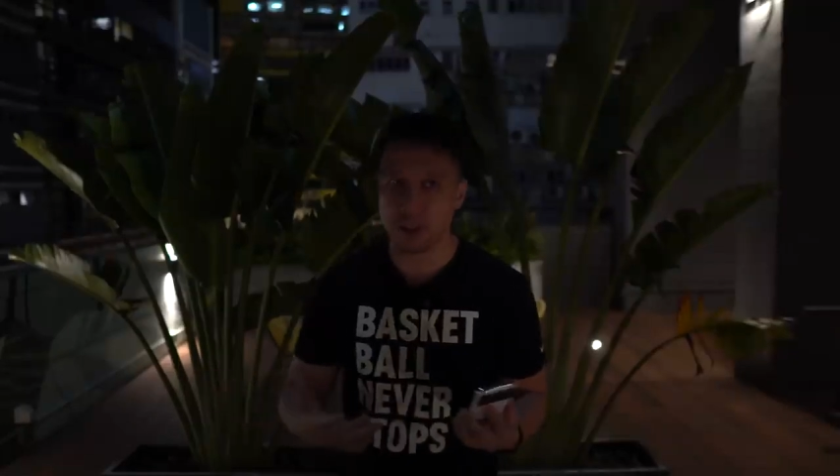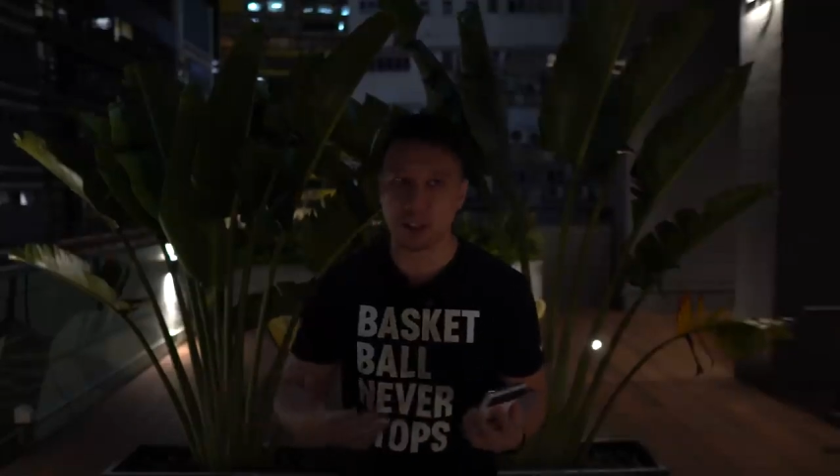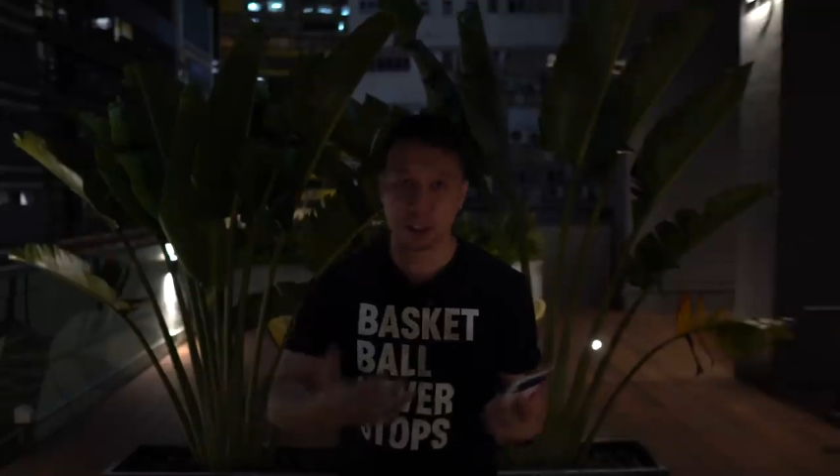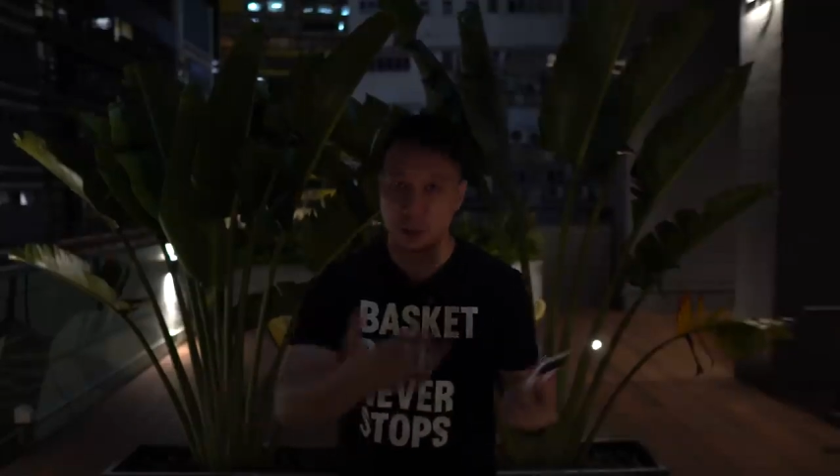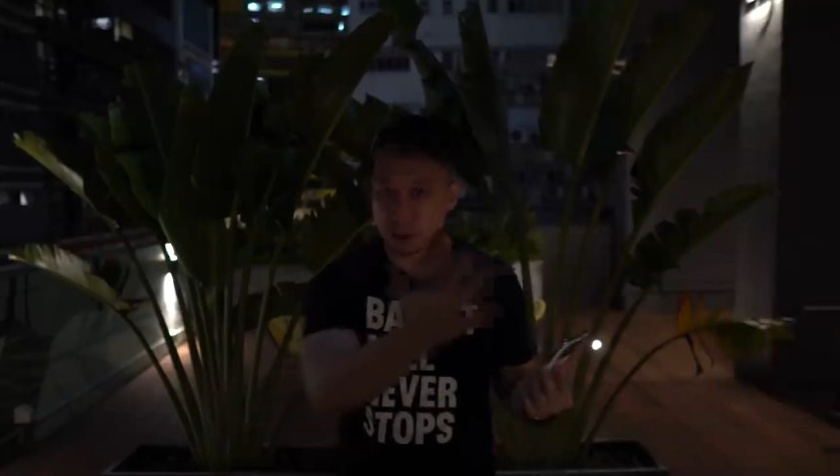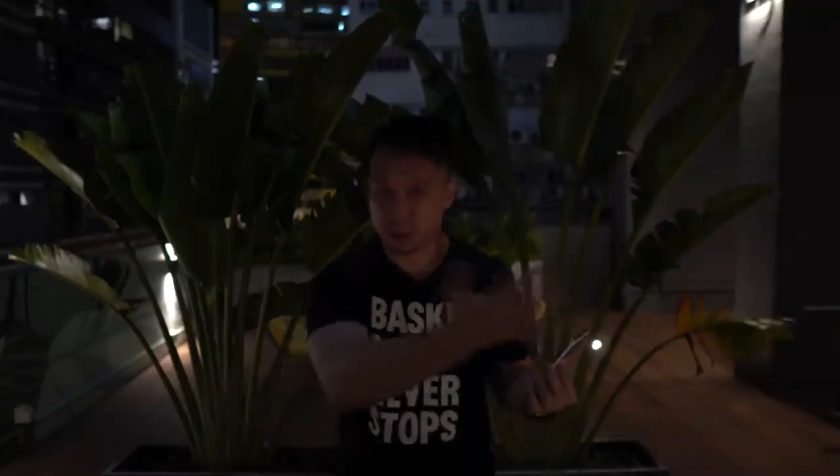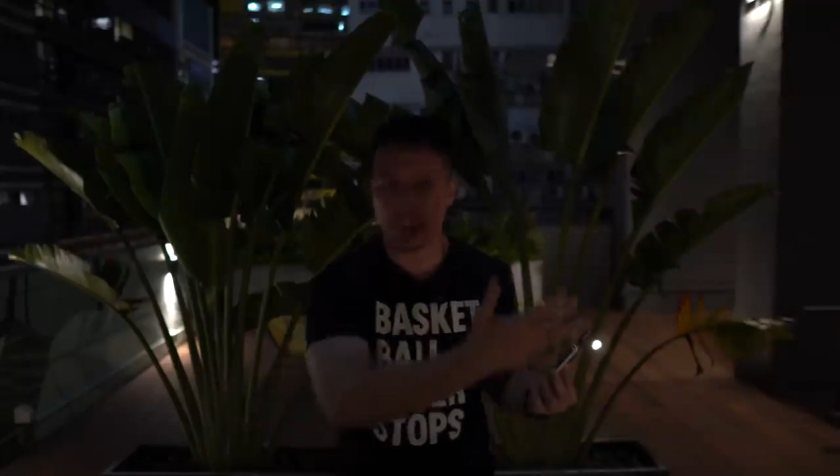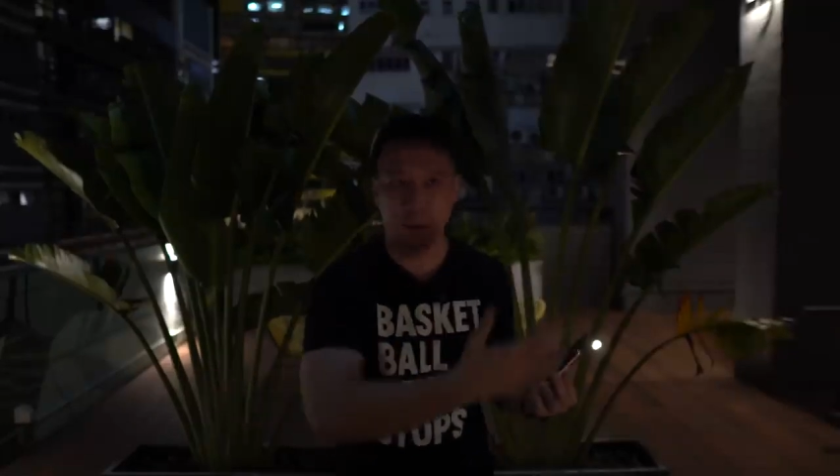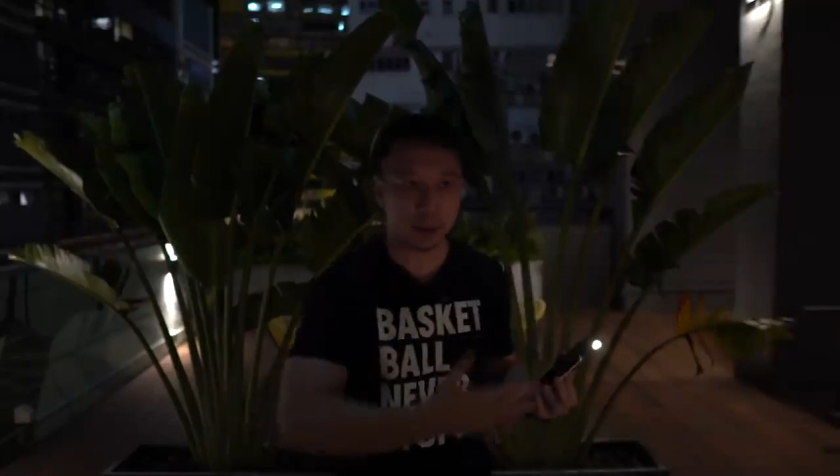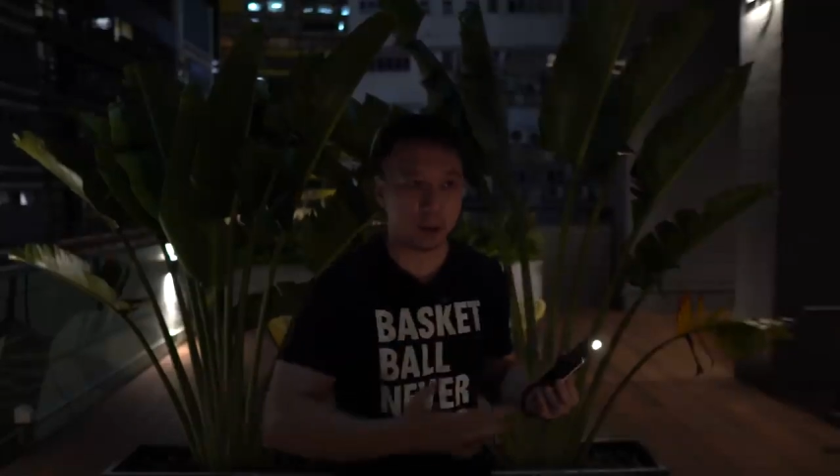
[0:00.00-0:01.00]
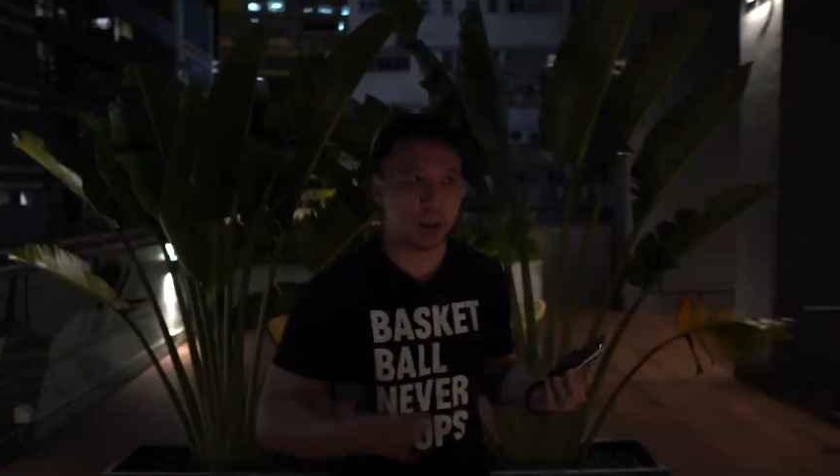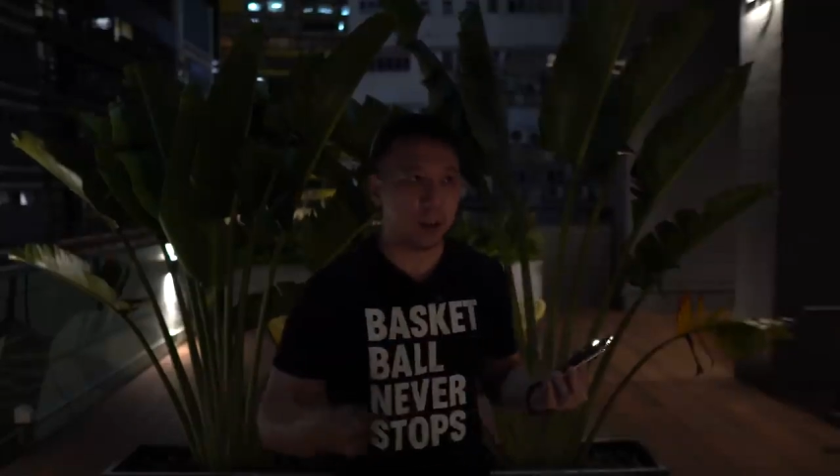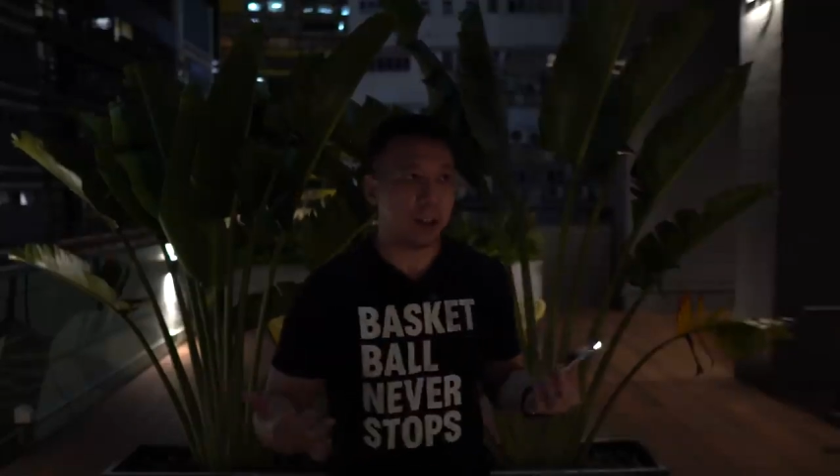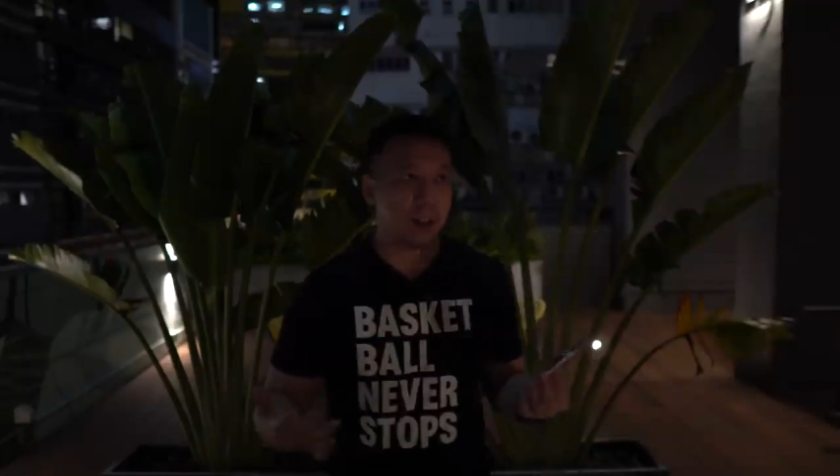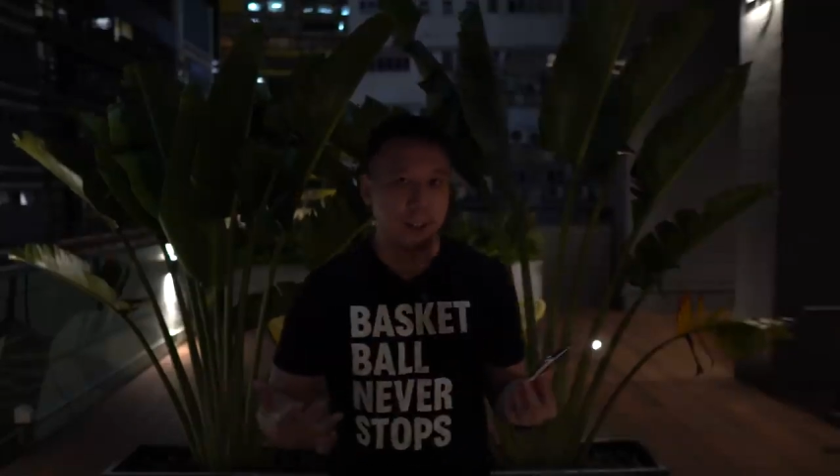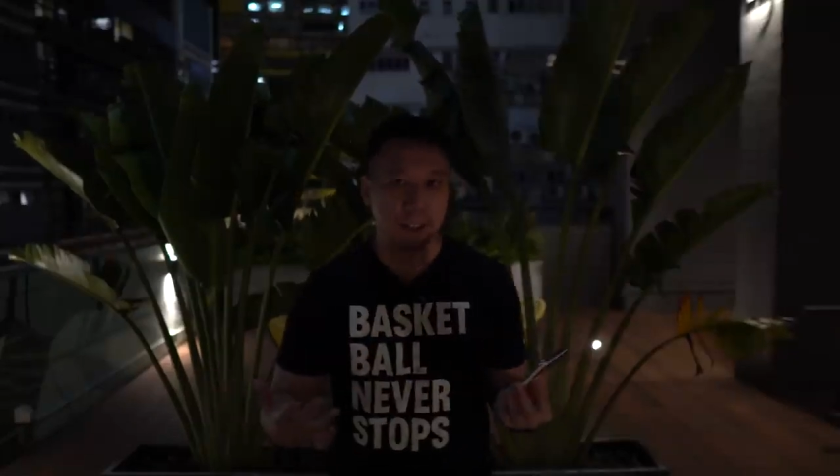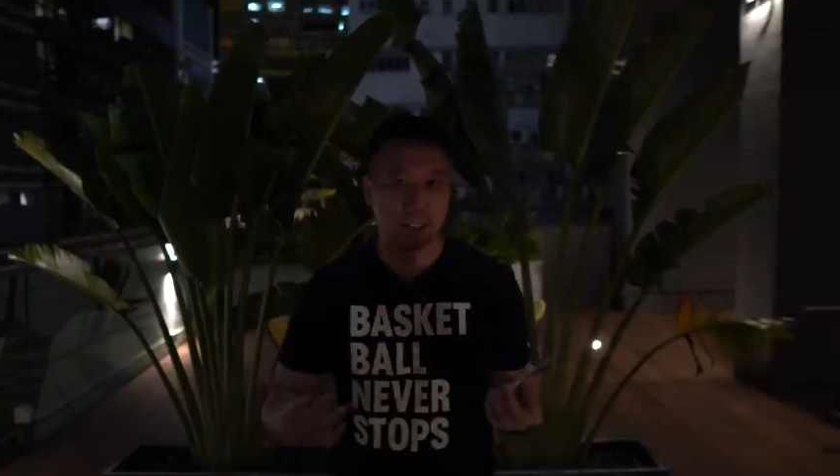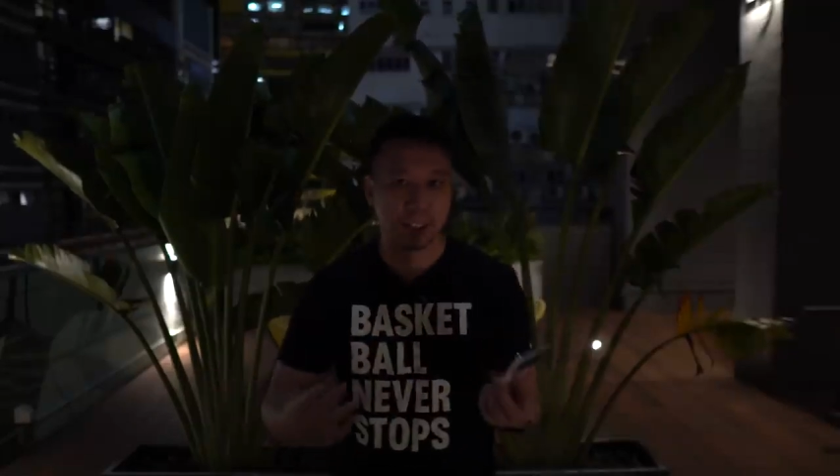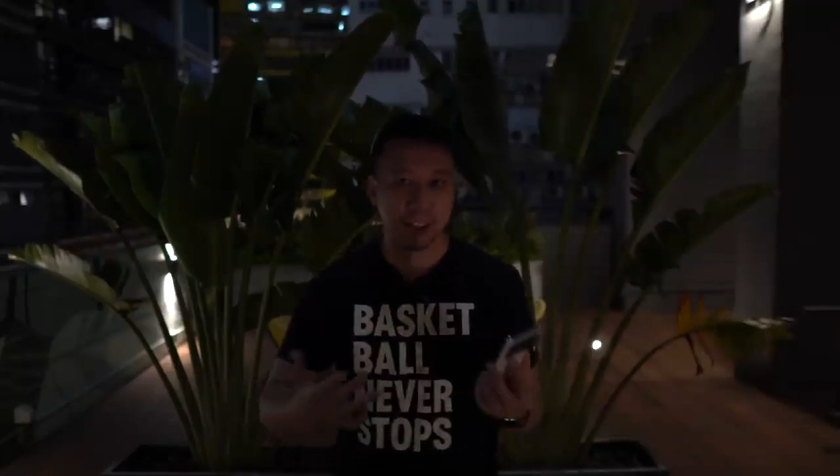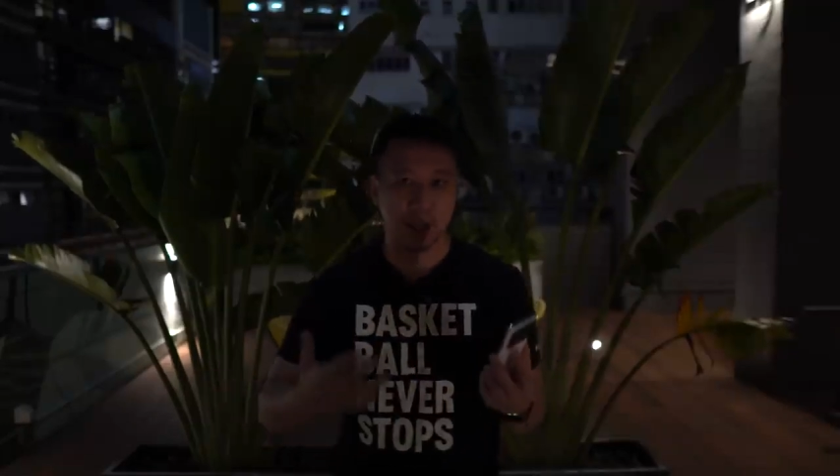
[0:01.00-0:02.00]
minutes on my computer, I
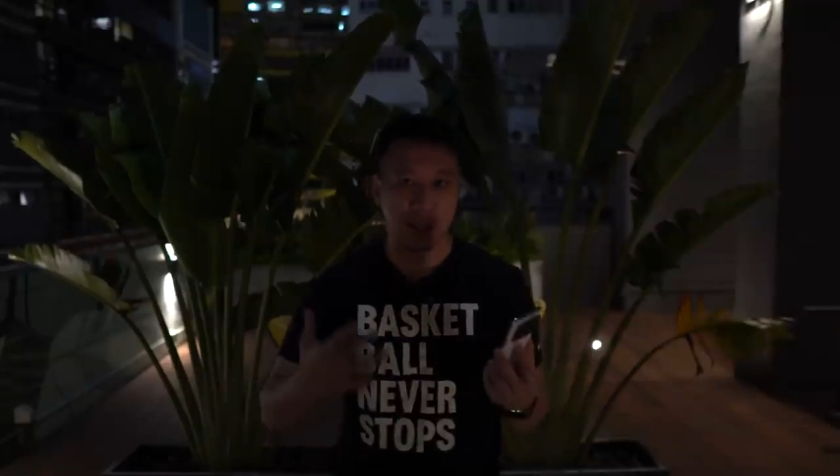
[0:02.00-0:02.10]
can see